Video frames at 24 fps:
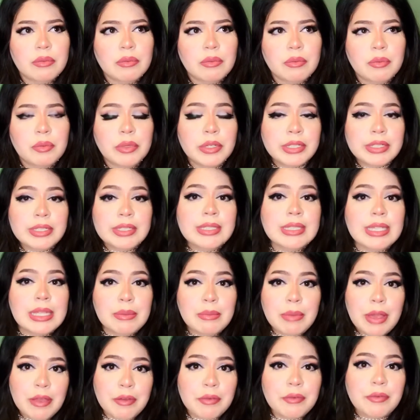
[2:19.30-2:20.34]
would see
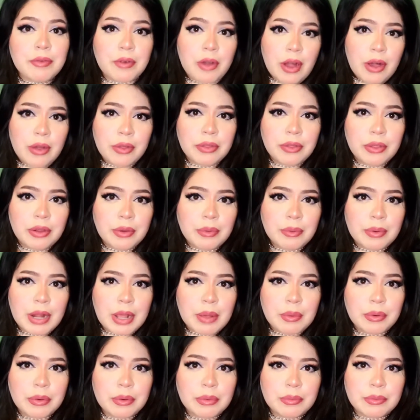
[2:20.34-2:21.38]
my father when
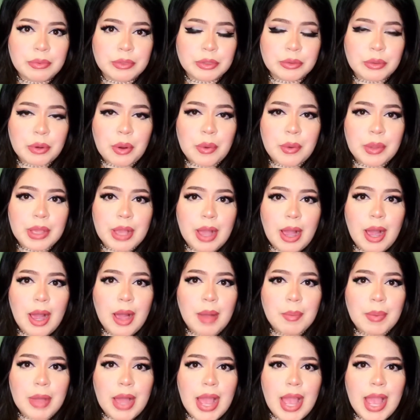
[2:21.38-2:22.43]
I was growing
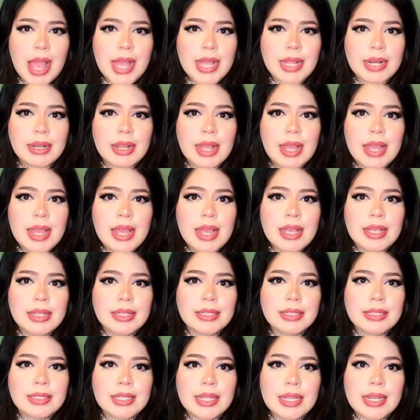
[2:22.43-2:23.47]
up. I had
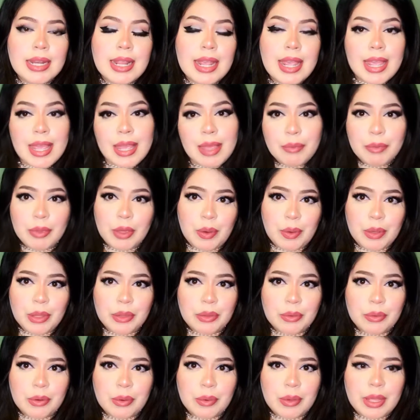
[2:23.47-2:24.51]
seen him going
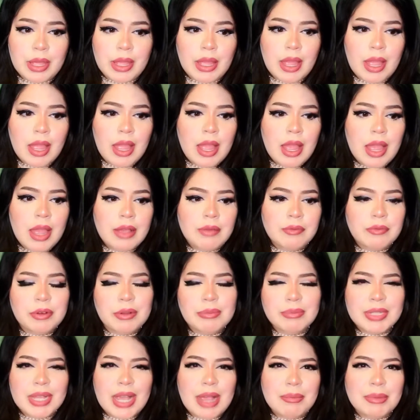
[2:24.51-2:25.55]
through it
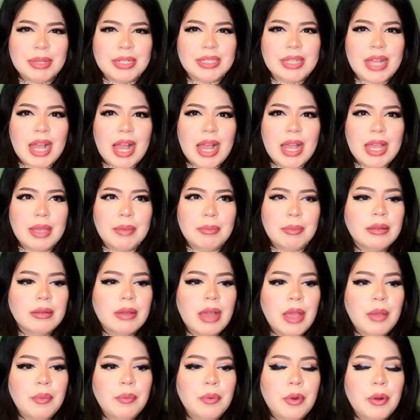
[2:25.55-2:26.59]
from time to time.
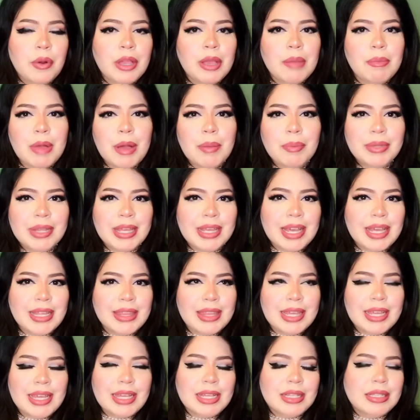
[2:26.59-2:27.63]
I woke him up like I
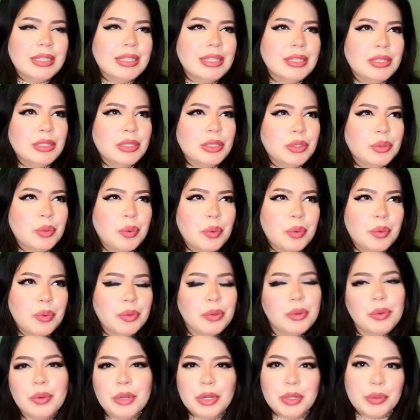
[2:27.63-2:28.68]
think at least
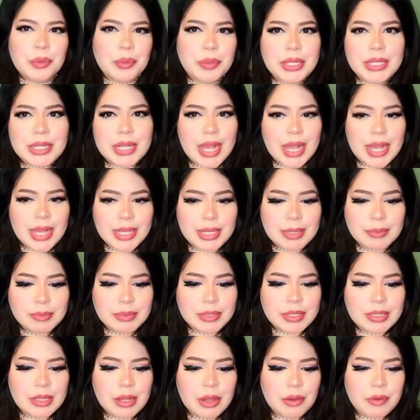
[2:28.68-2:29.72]
2 or 3
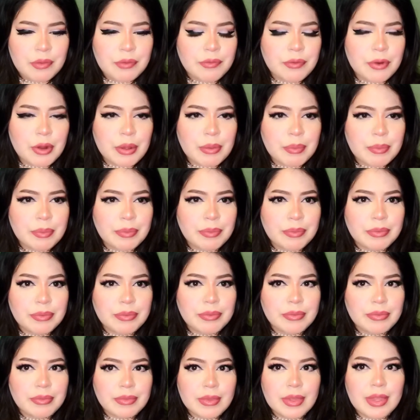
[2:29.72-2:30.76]
times from
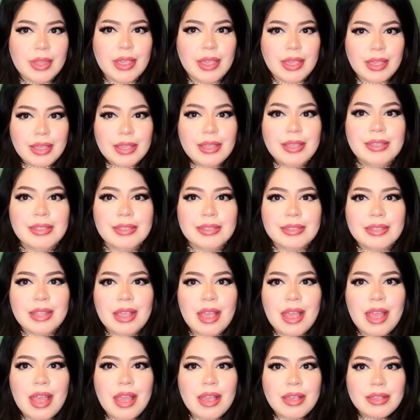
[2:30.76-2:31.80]
his
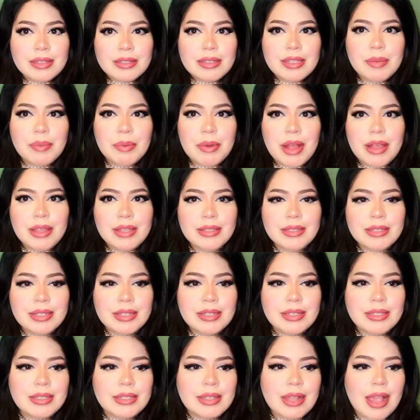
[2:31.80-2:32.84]
sleep
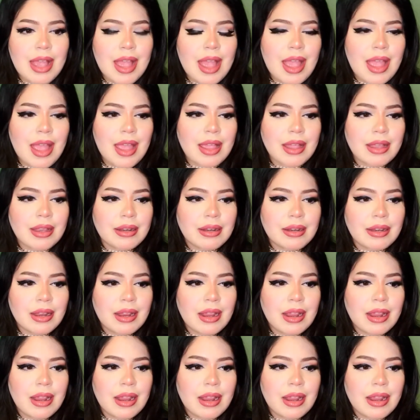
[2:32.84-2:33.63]
paralysis, and